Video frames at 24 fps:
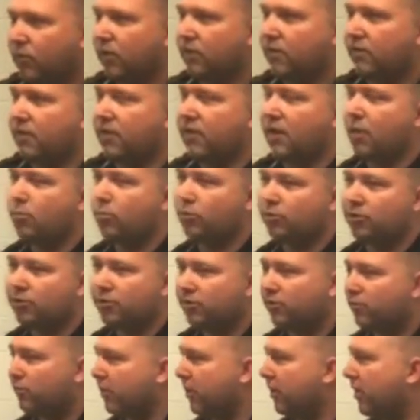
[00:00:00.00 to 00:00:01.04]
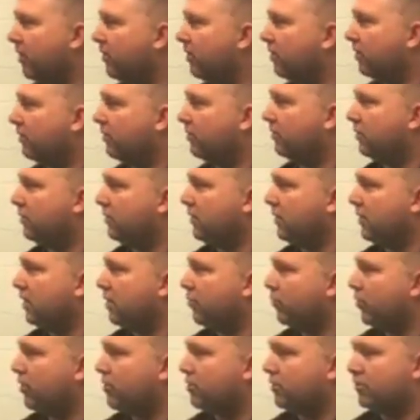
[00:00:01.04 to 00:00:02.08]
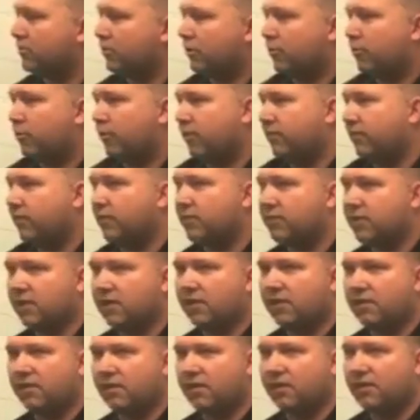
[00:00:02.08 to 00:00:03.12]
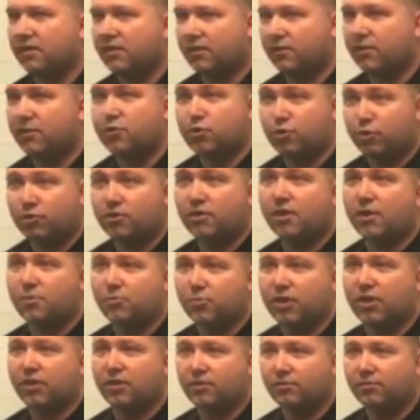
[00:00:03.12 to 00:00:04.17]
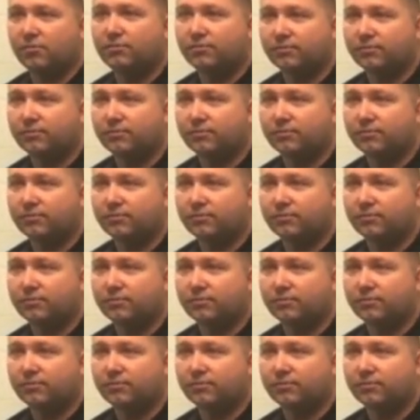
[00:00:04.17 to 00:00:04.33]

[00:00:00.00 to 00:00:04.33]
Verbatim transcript: we are then able to read the image, interpret if there's anything in there that should not be.